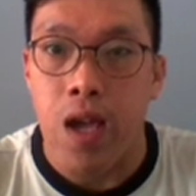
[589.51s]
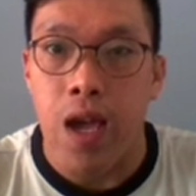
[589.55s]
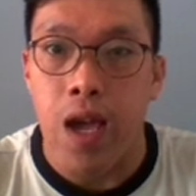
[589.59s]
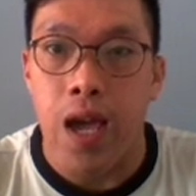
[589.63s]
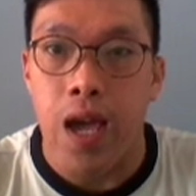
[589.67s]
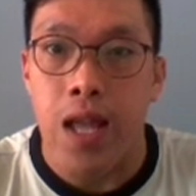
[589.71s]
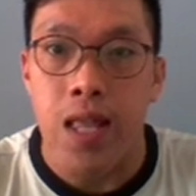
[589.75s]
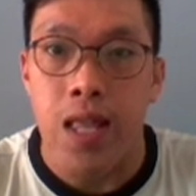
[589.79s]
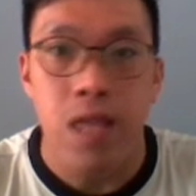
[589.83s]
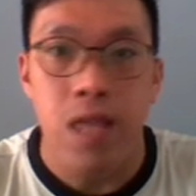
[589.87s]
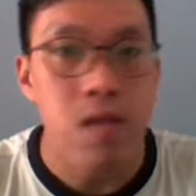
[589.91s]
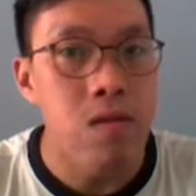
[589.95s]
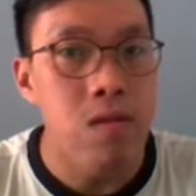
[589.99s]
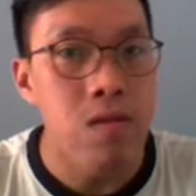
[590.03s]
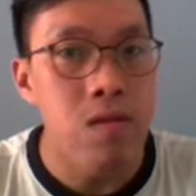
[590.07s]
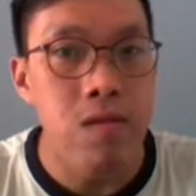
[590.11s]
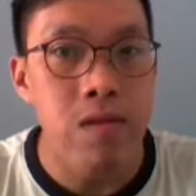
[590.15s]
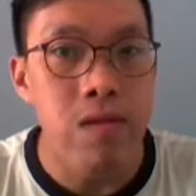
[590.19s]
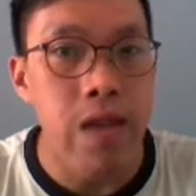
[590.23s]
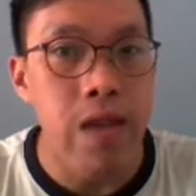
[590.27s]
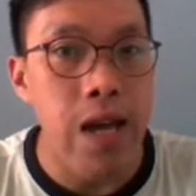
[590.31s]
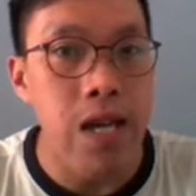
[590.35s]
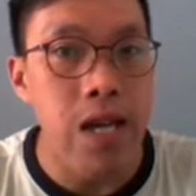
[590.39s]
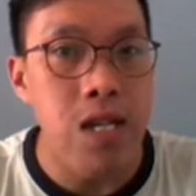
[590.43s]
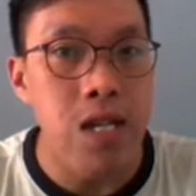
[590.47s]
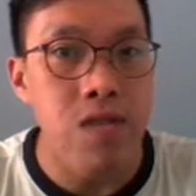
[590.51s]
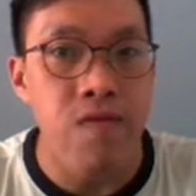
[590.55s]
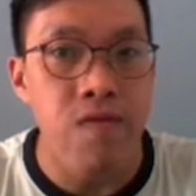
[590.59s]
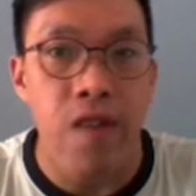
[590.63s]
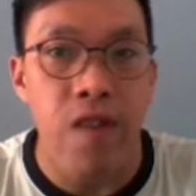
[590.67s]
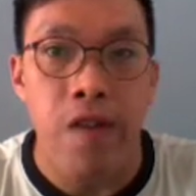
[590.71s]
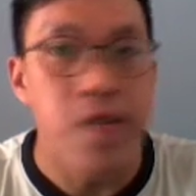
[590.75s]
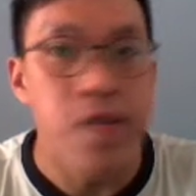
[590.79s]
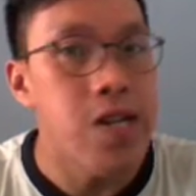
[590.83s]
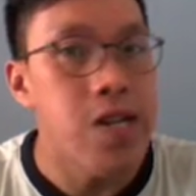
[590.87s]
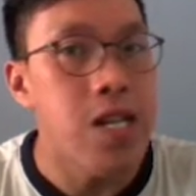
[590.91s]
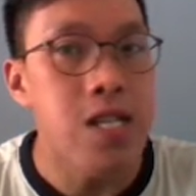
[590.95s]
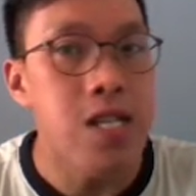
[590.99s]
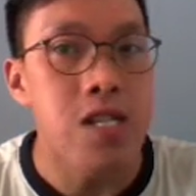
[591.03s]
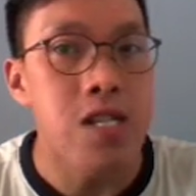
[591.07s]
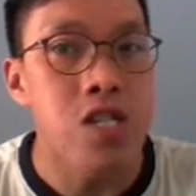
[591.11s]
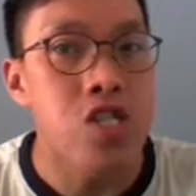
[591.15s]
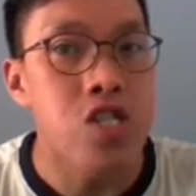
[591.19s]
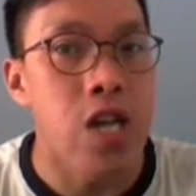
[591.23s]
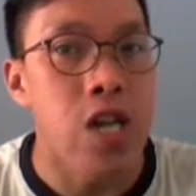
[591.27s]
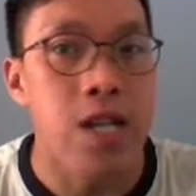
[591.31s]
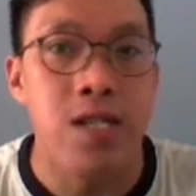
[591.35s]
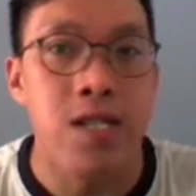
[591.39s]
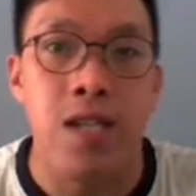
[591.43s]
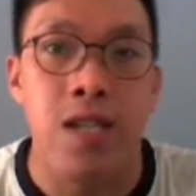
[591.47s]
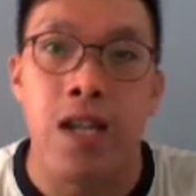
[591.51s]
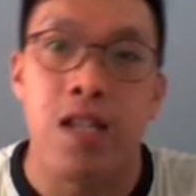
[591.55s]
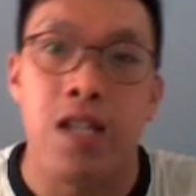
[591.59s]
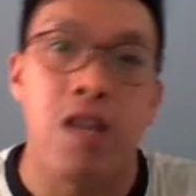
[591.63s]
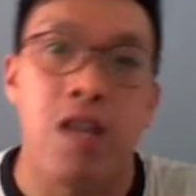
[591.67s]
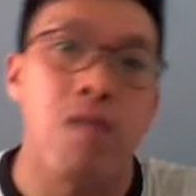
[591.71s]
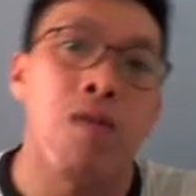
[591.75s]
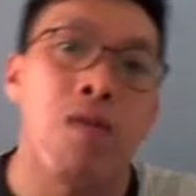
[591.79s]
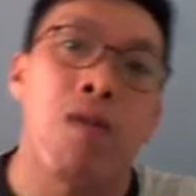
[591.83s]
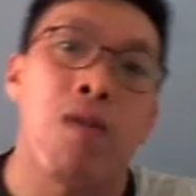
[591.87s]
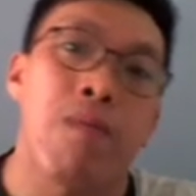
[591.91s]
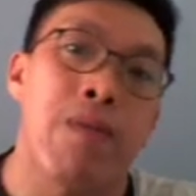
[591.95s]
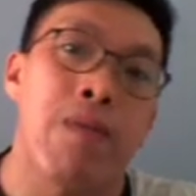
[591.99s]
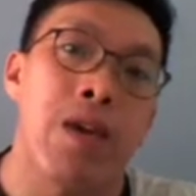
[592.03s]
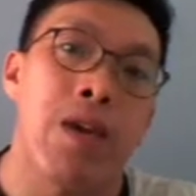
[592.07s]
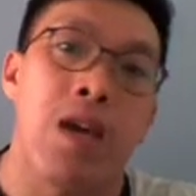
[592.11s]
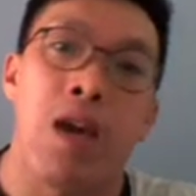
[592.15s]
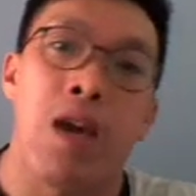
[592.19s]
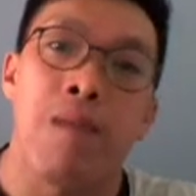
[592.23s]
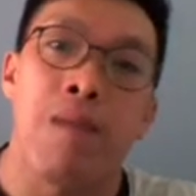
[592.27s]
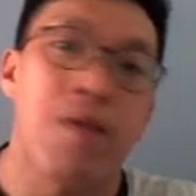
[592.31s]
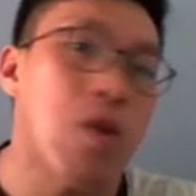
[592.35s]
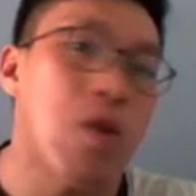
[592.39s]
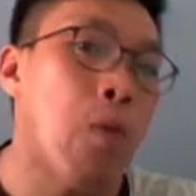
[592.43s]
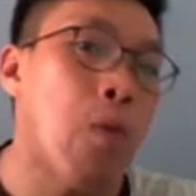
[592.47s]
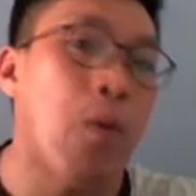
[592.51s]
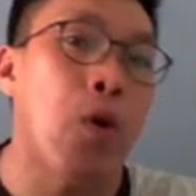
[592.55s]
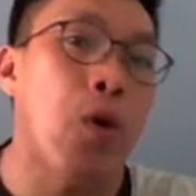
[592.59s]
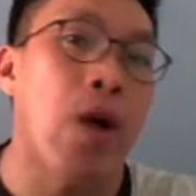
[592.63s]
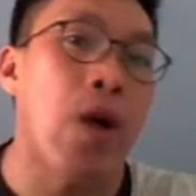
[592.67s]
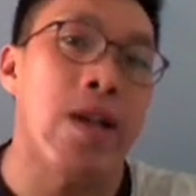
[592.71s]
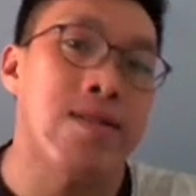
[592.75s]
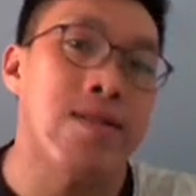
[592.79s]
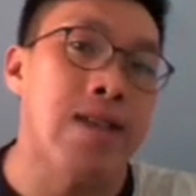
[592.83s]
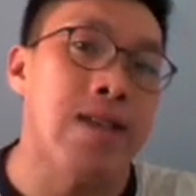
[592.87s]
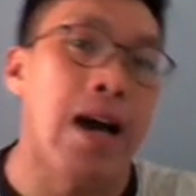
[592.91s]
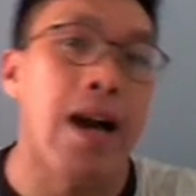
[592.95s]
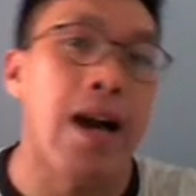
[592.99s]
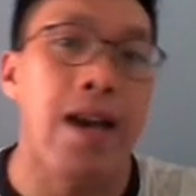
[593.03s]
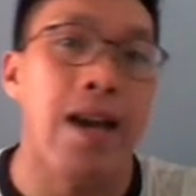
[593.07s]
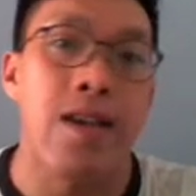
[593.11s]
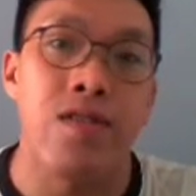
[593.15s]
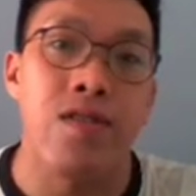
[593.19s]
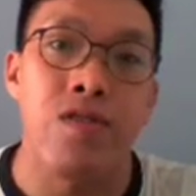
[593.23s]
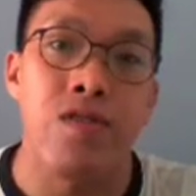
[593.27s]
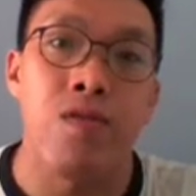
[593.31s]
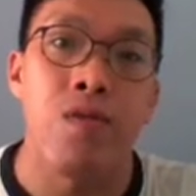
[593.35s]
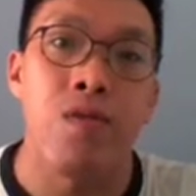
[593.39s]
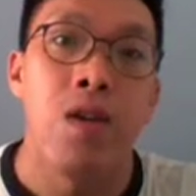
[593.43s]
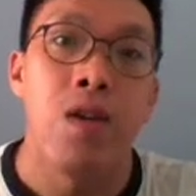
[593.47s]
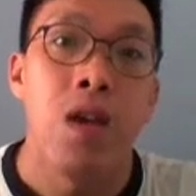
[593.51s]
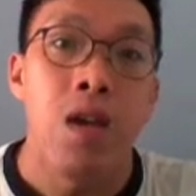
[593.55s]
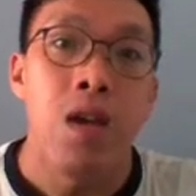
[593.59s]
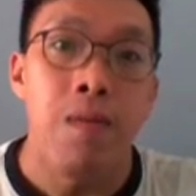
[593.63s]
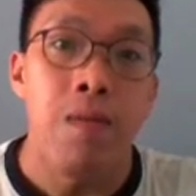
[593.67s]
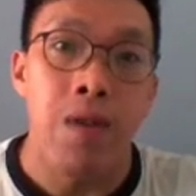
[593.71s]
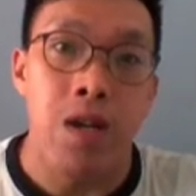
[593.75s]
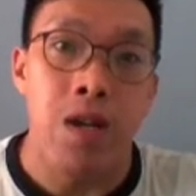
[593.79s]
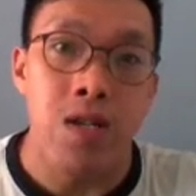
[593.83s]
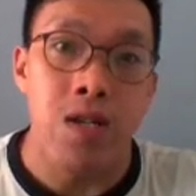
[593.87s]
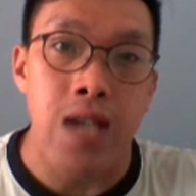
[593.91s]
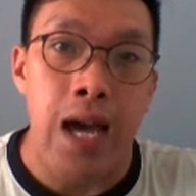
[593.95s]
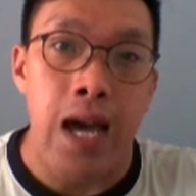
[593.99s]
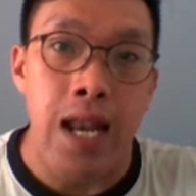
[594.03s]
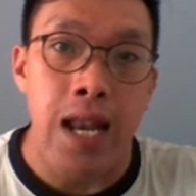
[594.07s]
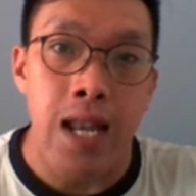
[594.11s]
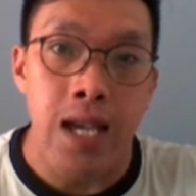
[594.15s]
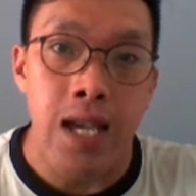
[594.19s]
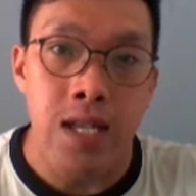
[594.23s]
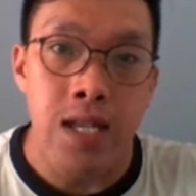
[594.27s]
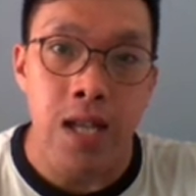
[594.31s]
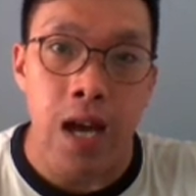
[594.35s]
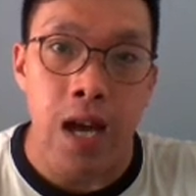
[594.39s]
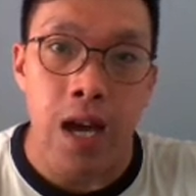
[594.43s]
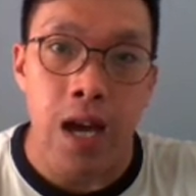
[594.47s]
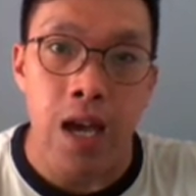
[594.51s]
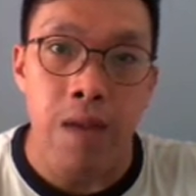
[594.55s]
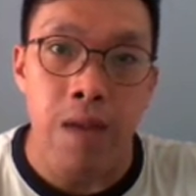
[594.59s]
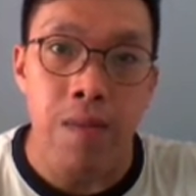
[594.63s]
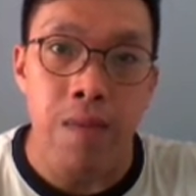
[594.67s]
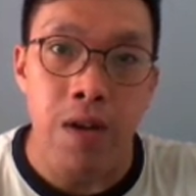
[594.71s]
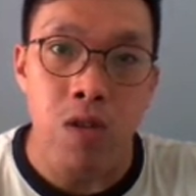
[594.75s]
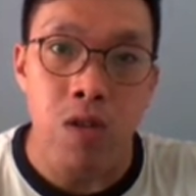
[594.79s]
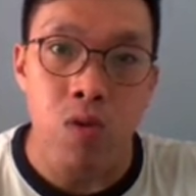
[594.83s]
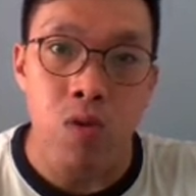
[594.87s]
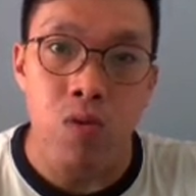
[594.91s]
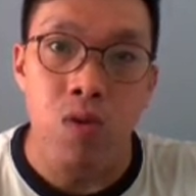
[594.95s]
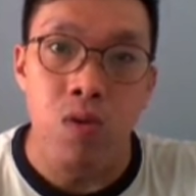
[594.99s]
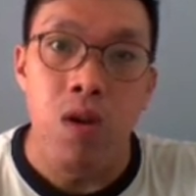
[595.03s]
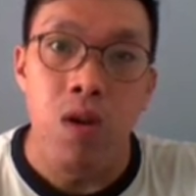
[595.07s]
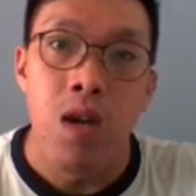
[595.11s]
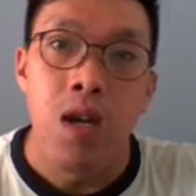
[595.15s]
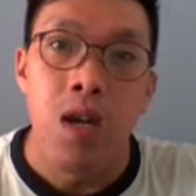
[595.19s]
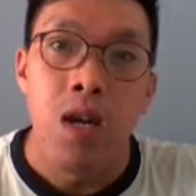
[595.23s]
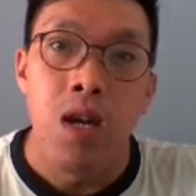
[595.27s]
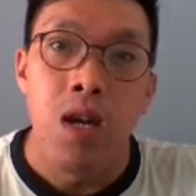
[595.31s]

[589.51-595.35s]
and there is very little chance that they will be able to build as high as you, because unless they are able to